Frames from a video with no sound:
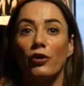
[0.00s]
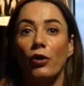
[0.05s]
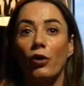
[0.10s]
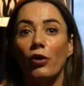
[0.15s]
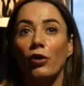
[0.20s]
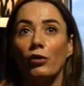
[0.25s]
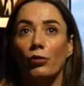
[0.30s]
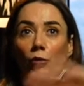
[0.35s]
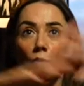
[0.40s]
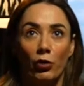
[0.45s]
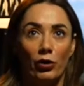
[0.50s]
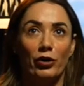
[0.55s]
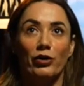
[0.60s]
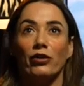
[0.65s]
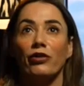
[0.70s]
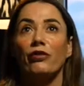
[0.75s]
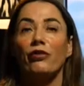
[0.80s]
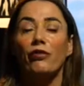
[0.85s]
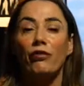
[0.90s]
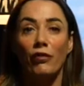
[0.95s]
all the water
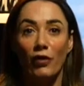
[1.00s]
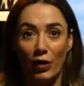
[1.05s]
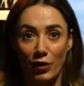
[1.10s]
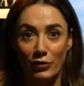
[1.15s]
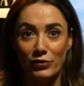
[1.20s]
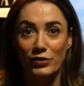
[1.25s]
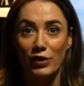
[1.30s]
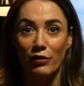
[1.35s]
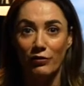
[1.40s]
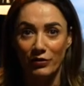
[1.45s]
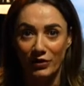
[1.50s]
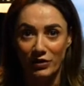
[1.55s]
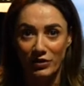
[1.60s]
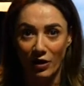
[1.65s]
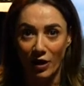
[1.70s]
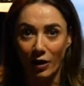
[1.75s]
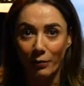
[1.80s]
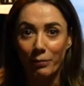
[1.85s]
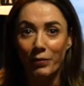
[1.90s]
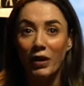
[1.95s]
just flows over the
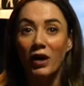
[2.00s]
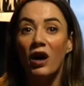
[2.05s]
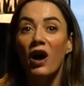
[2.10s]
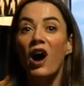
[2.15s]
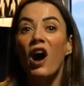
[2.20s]
top?